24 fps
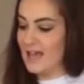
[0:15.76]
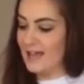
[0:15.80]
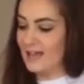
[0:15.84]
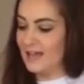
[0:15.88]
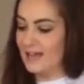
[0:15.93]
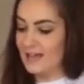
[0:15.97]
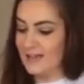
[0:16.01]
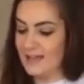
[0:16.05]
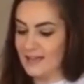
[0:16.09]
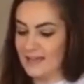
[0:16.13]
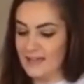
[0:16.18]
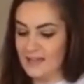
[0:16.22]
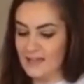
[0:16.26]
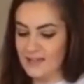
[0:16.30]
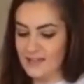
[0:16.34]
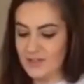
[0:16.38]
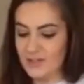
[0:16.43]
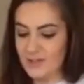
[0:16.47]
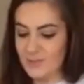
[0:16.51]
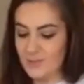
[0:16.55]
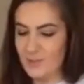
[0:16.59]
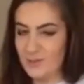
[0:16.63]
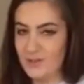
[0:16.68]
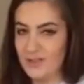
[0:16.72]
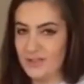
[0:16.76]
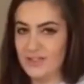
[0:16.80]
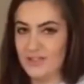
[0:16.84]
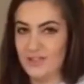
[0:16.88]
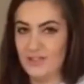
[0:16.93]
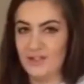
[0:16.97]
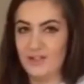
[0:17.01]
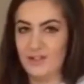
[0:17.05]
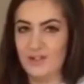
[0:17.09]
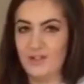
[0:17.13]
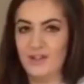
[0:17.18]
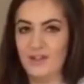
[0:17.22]
I just wanted
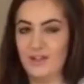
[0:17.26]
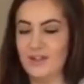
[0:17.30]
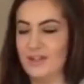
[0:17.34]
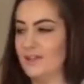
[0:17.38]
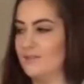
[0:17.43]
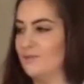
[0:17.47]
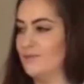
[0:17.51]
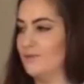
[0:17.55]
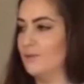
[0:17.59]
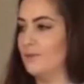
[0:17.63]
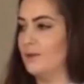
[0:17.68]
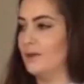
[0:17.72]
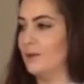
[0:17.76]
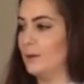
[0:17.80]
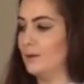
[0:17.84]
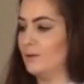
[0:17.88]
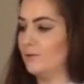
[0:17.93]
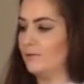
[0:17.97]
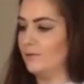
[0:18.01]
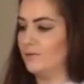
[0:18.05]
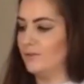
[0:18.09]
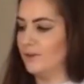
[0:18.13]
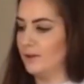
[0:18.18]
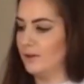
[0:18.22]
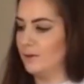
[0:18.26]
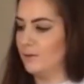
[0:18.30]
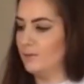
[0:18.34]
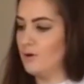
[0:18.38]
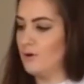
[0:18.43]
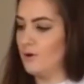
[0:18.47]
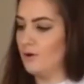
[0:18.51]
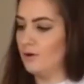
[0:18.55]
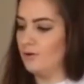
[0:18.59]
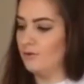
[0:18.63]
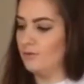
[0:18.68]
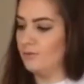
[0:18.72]
to give you a quick
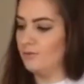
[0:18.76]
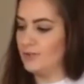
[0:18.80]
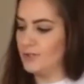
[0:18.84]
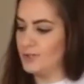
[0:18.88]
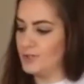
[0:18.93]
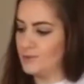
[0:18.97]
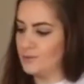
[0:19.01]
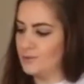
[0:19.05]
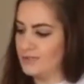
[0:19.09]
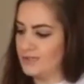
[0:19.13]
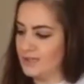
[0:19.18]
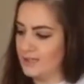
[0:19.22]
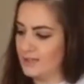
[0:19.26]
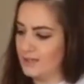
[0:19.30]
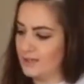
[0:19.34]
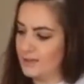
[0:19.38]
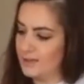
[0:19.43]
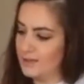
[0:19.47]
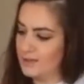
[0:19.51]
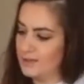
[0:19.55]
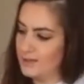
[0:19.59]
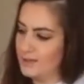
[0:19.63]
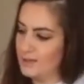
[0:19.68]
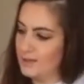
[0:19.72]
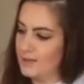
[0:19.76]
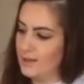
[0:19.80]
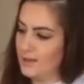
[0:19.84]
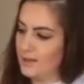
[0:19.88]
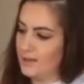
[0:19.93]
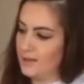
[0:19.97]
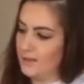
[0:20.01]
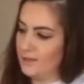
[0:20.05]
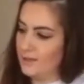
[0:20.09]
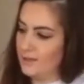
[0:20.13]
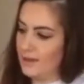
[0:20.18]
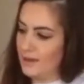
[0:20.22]
review of the juicer
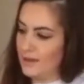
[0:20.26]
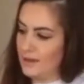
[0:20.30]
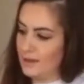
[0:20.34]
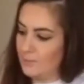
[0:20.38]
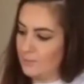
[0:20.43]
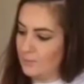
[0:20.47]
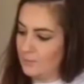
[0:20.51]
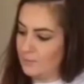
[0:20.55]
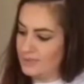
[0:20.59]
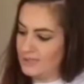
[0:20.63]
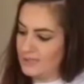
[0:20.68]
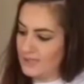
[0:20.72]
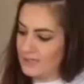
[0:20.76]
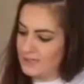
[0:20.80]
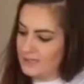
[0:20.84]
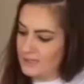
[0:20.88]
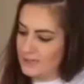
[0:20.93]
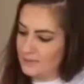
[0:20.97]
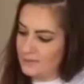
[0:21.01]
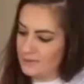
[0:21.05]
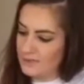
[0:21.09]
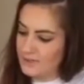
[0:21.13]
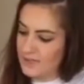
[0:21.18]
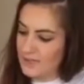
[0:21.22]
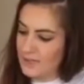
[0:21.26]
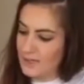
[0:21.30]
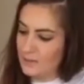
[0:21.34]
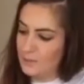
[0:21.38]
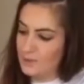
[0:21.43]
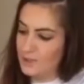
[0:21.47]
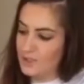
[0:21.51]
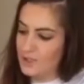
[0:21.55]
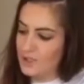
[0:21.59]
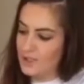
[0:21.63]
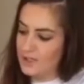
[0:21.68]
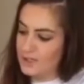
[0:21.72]
that I will be testing out today,
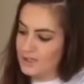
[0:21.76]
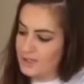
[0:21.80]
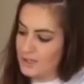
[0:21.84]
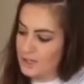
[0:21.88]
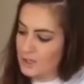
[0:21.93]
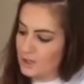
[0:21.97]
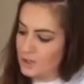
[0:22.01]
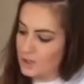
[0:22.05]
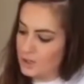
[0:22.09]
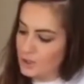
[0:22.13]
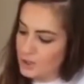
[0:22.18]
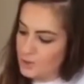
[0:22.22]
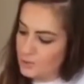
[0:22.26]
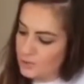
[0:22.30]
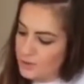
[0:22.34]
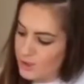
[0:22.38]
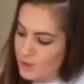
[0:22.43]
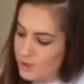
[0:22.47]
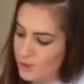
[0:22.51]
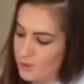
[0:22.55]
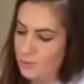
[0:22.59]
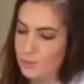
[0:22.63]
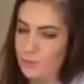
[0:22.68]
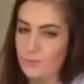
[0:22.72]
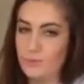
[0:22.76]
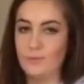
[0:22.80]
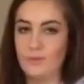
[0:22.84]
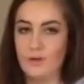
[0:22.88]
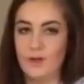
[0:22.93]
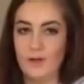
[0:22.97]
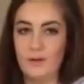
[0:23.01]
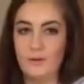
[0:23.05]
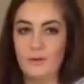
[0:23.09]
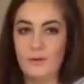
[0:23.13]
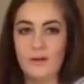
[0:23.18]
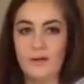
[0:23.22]
which is the Juico
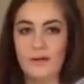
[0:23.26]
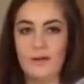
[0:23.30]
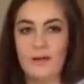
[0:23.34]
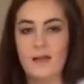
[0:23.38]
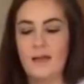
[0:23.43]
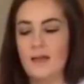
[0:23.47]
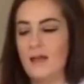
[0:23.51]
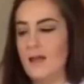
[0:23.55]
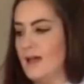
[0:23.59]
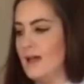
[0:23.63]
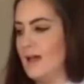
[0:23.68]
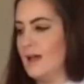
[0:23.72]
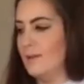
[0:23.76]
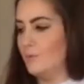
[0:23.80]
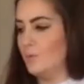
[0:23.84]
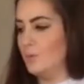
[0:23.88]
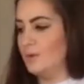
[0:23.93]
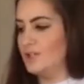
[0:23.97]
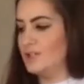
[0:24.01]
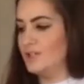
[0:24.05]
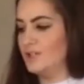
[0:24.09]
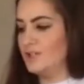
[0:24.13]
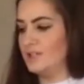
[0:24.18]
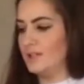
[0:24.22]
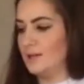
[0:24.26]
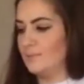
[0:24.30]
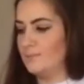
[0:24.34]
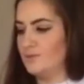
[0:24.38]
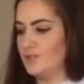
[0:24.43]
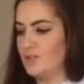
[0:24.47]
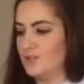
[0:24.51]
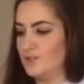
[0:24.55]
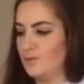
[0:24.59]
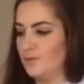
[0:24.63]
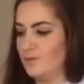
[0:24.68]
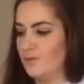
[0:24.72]
Uno. I'm
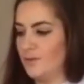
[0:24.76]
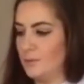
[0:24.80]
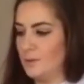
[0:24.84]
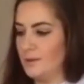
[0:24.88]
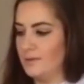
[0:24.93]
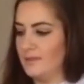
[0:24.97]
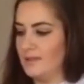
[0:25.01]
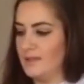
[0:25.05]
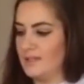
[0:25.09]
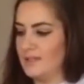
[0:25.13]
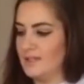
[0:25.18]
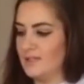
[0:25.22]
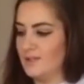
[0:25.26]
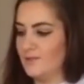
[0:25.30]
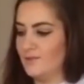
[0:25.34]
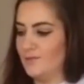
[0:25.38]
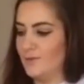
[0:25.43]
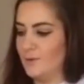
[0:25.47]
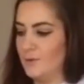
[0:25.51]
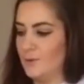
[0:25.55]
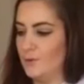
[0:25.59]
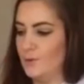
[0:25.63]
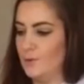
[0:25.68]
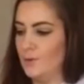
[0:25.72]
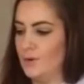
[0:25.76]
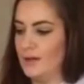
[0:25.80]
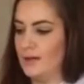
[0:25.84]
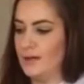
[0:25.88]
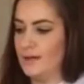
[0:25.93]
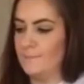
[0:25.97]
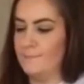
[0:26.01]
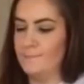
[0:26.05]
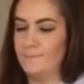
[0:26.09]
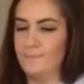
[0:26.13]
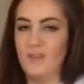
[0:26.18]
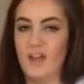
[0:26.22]
just reviewing this for
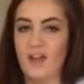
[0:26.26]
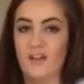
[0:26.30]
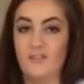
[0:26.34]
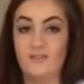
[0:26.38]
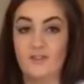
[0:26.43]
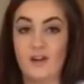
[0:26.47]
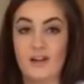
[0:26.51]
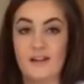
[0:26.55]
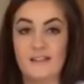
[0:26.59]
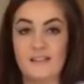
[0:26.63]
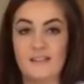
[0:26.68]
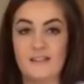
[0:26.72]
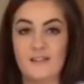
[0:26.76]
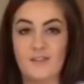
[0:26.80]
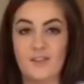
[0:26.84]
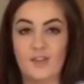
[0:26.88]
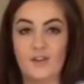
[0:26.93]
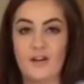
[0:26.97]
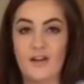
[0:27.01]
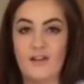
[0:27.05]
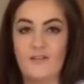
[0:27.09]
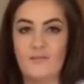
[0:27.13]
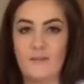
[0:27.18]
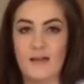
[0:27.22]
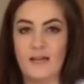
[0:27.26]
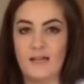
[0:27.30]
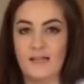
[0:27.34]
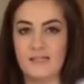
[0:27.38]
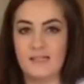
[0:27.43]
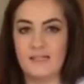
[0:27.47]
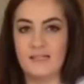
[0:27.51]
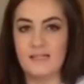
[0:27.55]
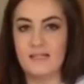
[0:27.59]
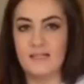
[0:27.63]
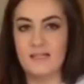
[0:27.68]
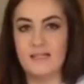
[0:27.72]
our friends at Thrive
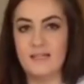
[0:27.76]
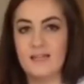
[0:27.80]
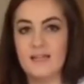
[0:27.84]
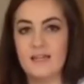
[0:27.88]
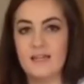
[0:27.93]
magazine.